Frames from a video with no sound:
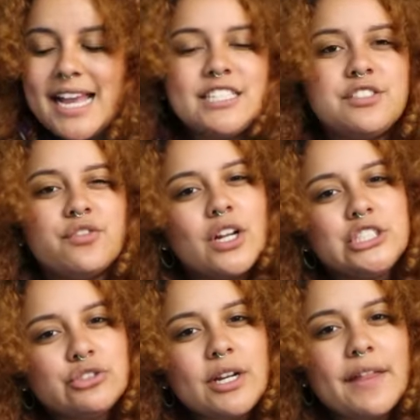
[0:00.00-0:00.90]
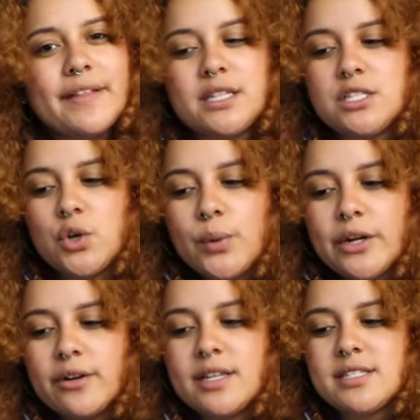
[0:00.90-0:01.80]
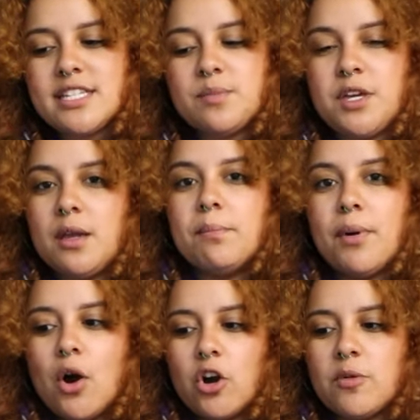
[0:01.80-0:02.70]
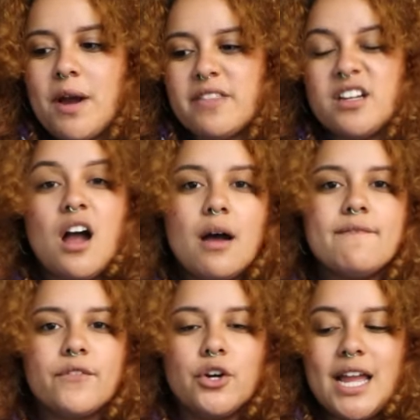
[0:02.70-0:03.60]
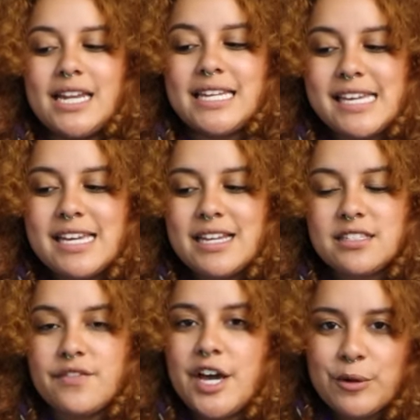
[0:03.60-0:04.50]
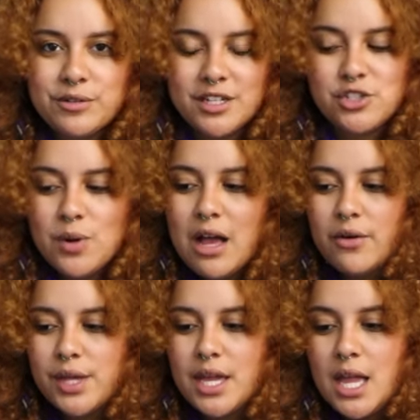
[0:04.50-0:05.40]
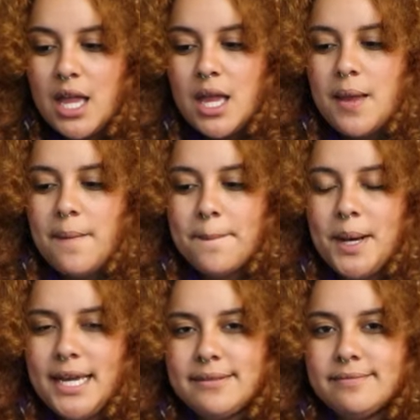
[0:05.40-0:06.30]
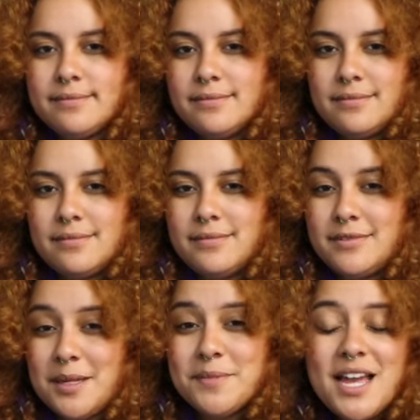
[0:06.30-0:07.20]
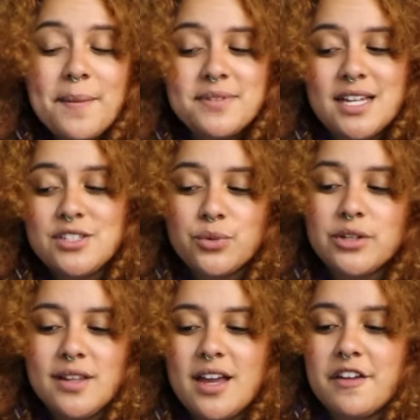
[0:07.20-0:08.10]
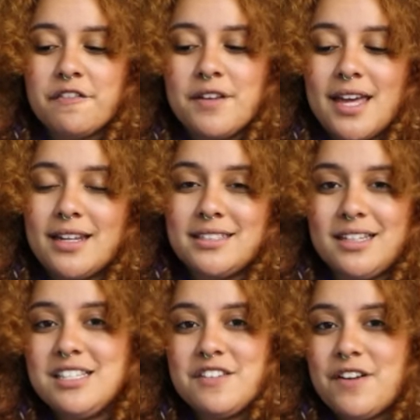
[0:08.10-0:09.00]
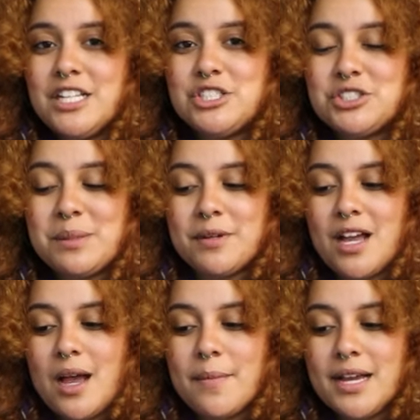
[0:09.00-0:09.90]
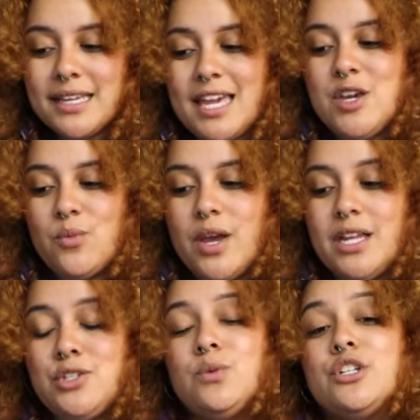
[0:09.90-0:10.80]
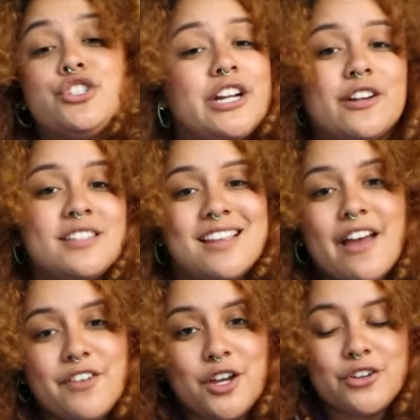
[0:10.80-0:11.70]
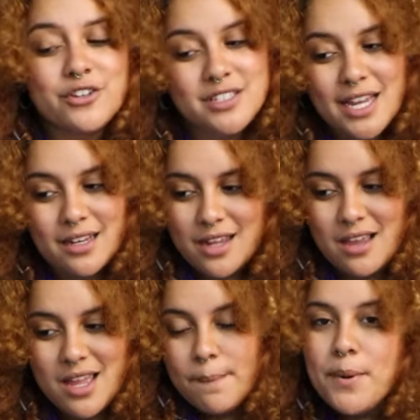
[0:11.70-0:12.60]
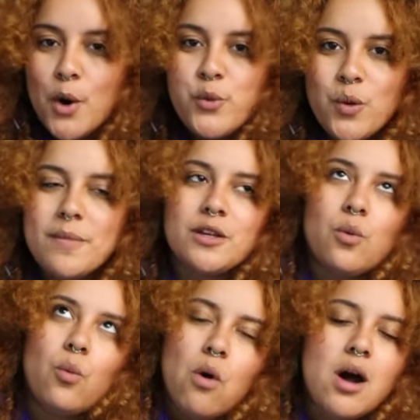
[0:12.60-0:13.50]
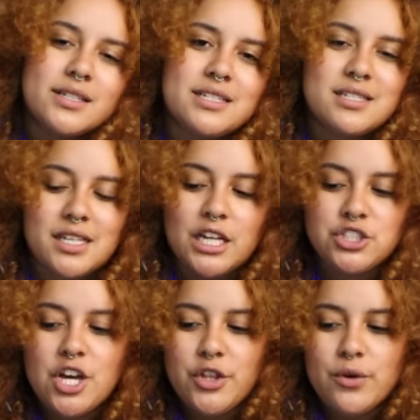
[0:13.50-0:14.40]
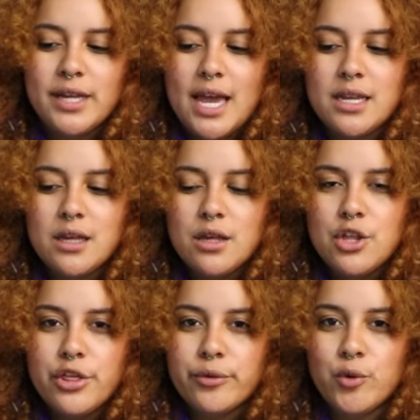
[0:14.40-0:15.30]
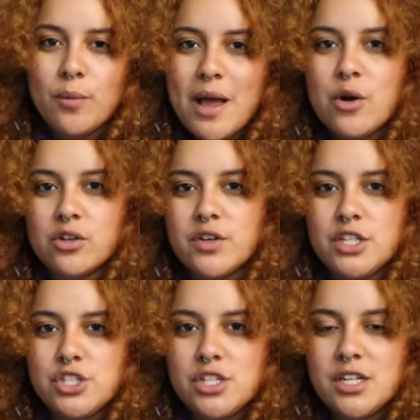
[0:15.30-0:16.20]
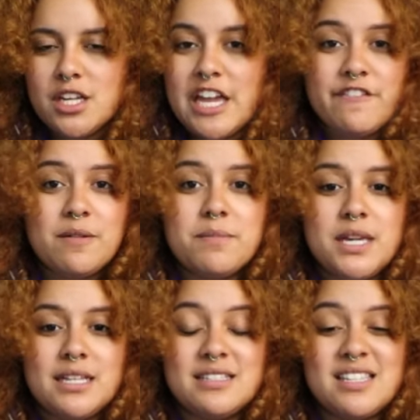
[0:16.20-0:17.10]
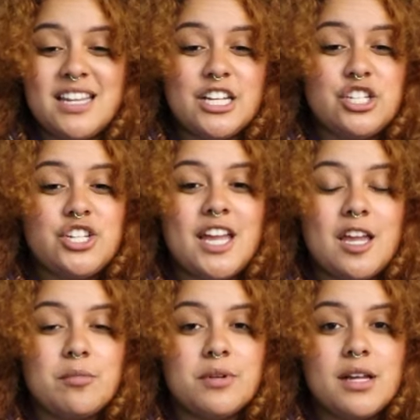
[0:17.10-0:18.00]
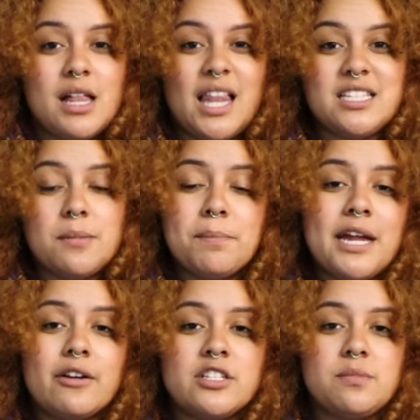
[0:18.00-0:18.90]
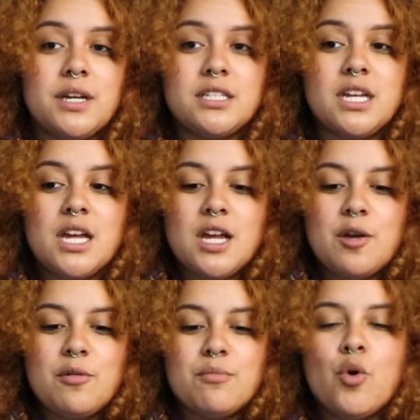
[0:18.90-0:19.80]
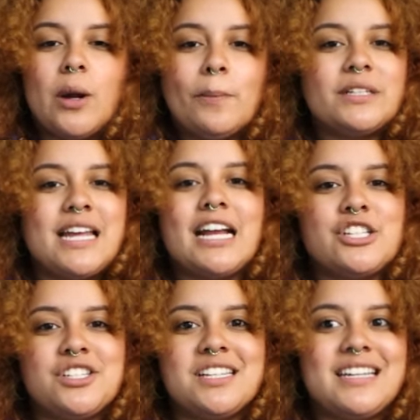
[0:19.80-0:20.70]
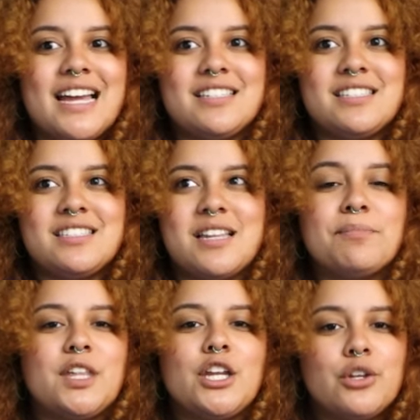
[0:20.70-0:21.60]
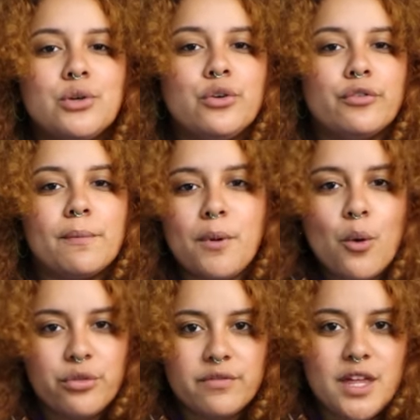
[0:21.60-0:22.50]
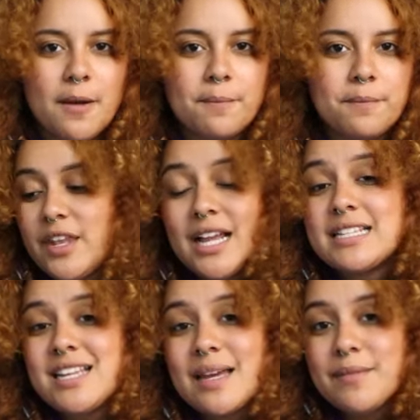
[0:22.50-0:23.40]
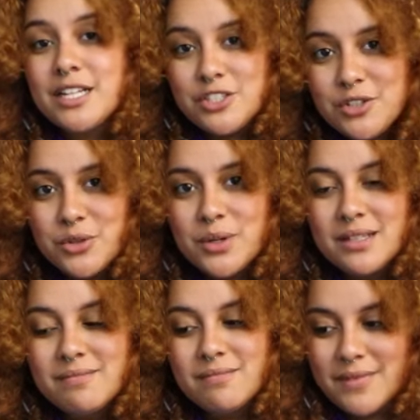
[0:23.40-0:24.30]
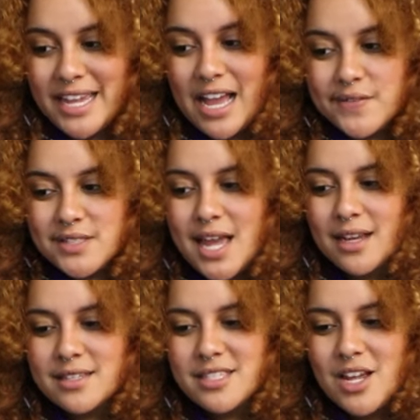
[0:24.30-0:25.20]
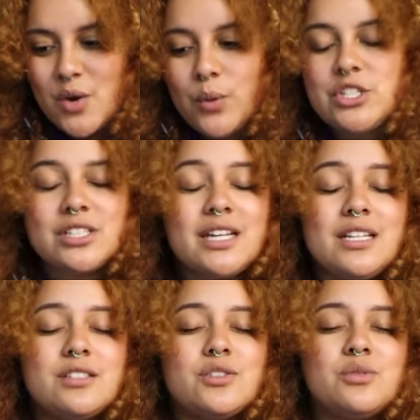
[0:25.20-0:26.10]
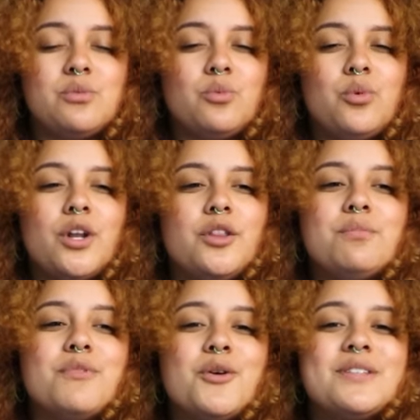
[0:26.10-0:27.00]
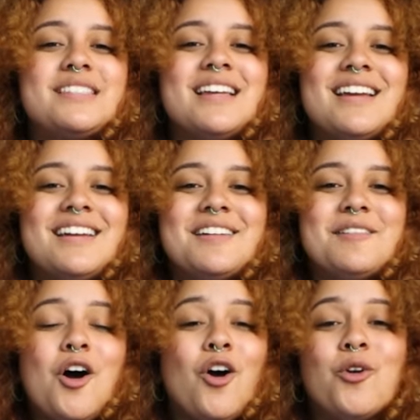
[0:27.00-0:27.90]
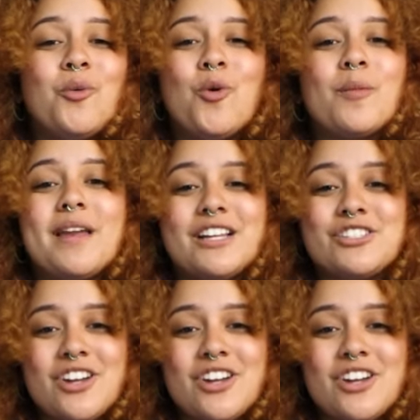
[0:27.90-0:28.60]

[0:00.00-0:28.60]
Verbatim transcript: It's frustrating that this queerness is being barred by the comfort and ease of heterosexuality, but sometimes that's real life, and it does eventually become a gateway to a shared sapphic understanding. Both women want to see each other again through Malkovich, if it means less shame, less embarrassment, more protection against something new for both of them. The next time they do, they have sex, which leads to one of the most heartwarming